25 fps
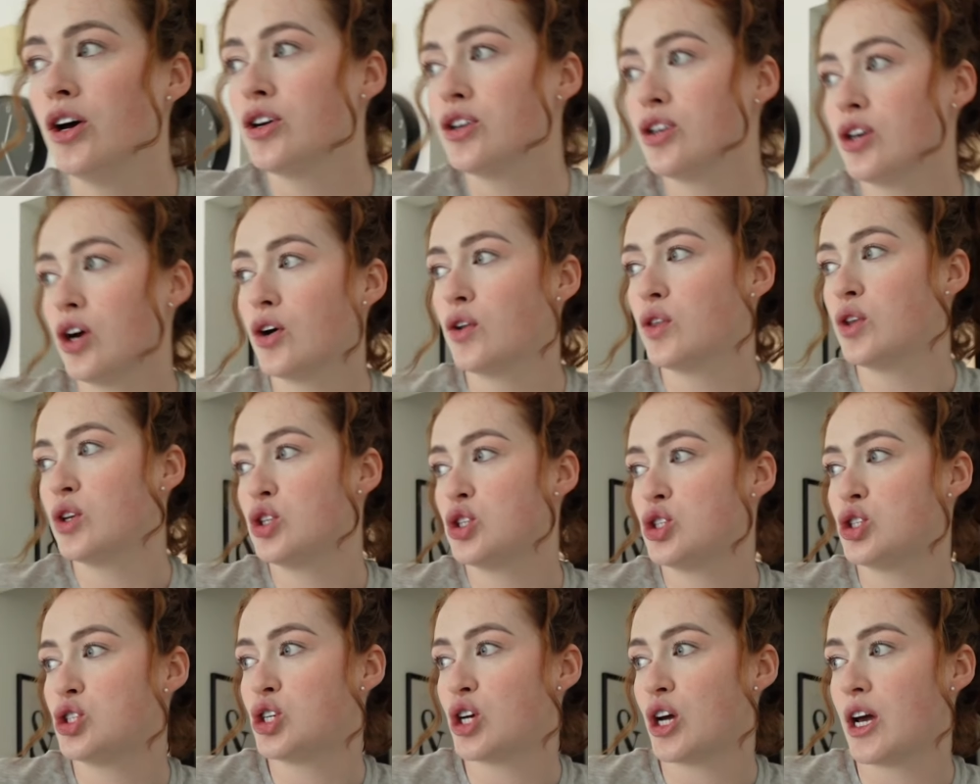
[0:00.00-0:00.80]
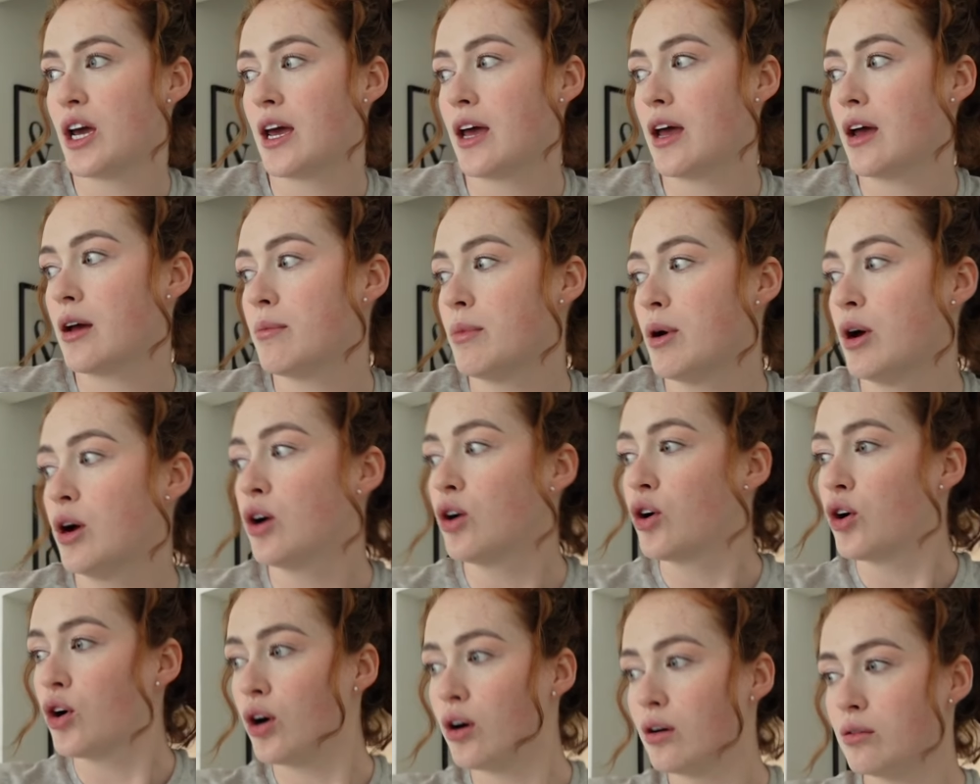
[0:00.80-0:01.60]
go to the gym,
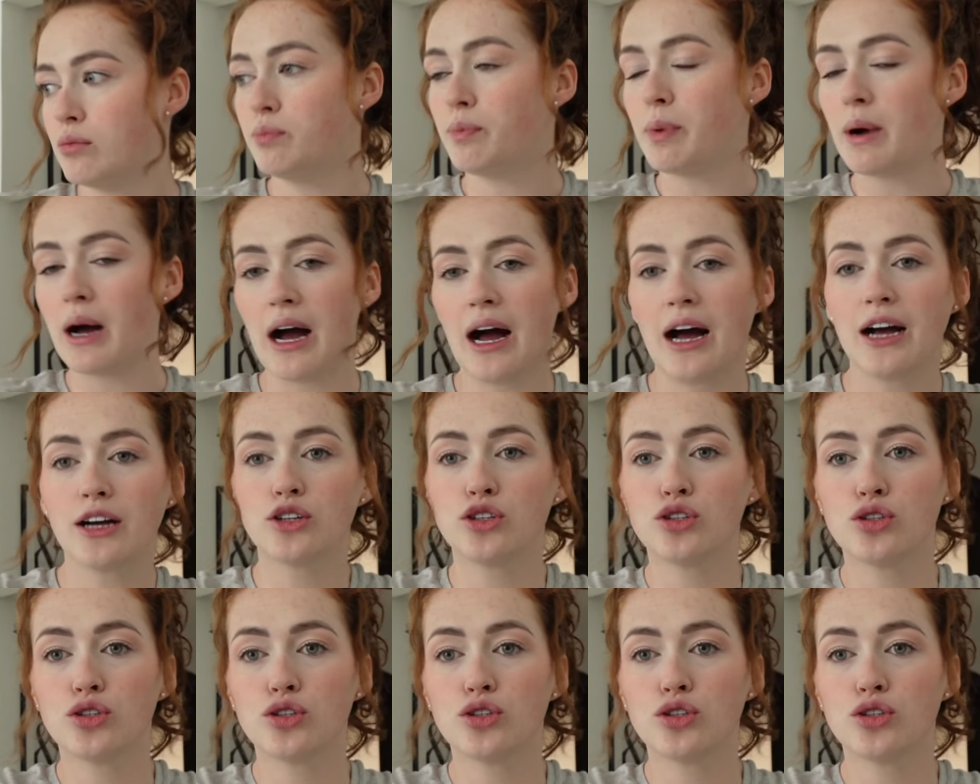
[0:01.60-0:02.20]
come back,